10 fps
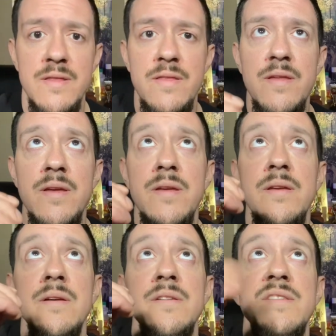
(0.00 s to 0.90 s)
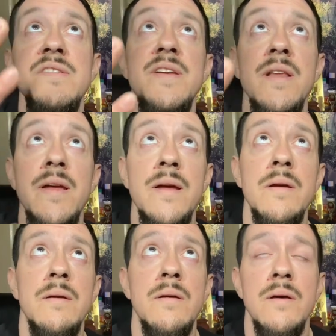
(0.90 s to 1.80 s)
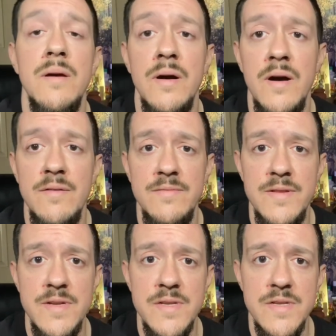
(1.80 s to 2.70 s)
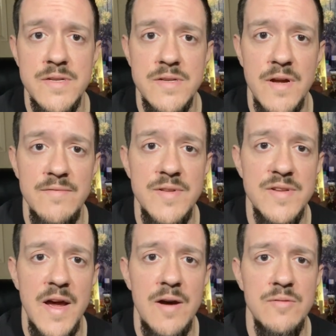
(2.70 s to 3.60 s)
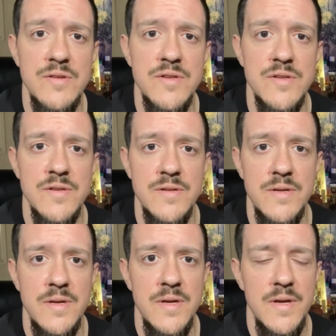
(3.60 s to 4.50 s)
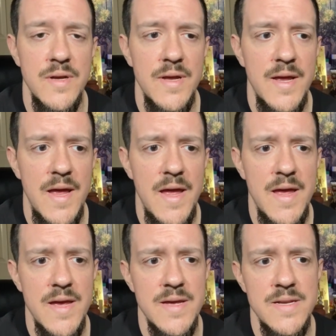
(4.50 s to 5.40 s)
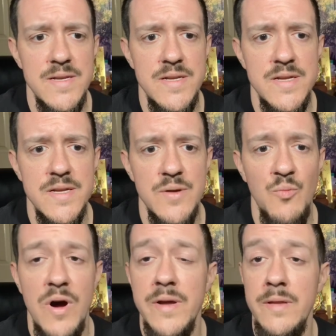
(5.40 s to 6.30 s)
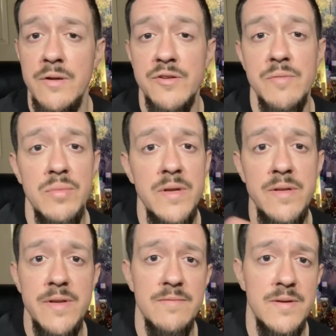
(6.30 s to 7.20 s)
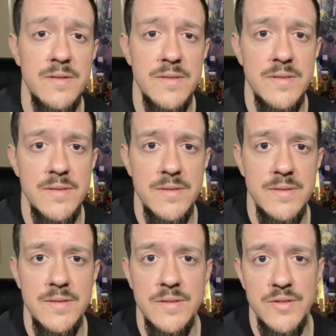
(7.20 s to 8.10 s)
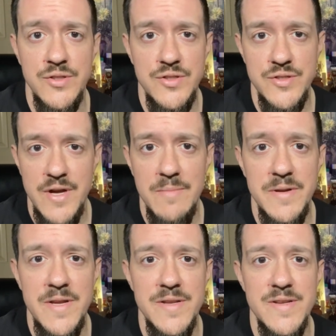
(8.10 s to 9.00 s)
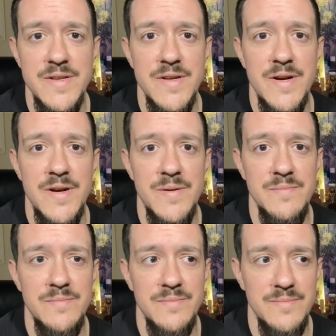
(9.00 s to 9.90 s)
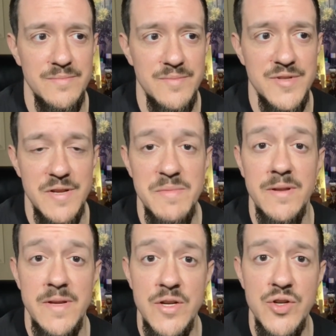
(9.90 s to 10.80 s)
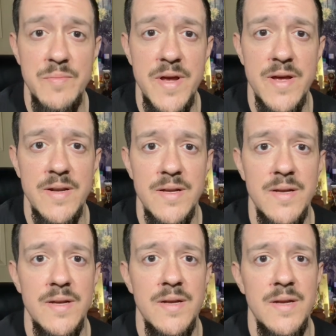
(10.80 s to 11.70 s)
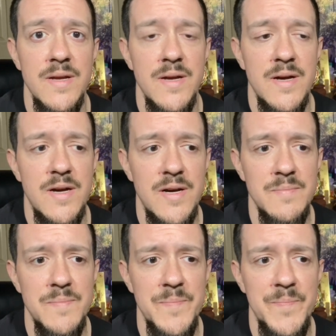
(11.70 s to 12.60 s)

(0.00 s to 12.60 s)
the ceiling of this of this house. And while he looks completely different, Japanese, um, seemingly in Japan, um,